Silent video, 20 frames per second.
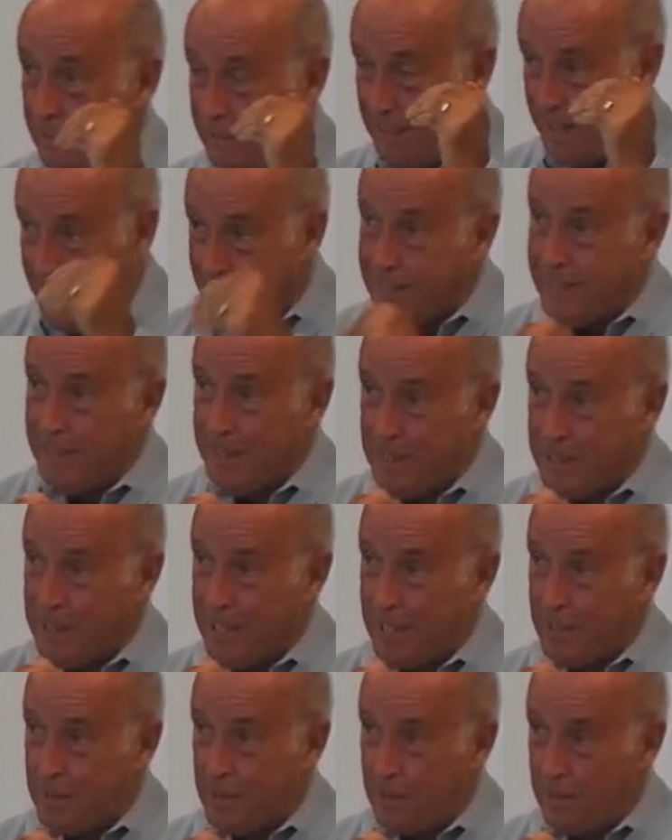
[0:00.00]
the 18th
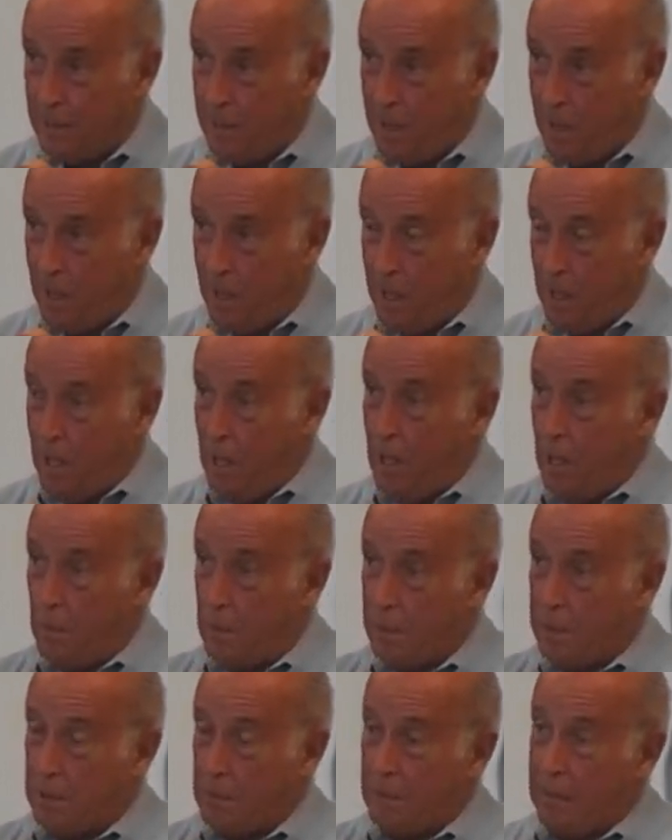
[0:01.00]
century,
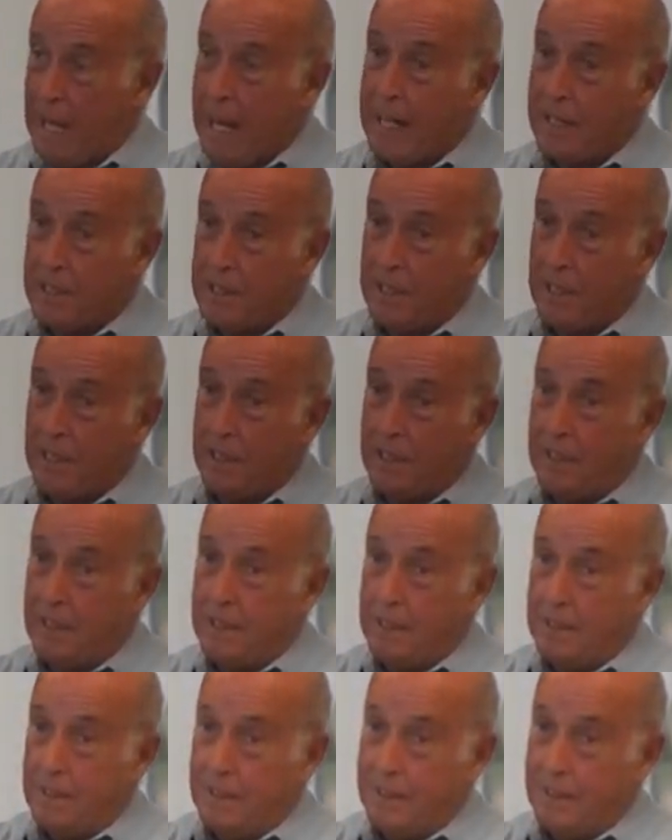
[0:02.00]
with the reaction,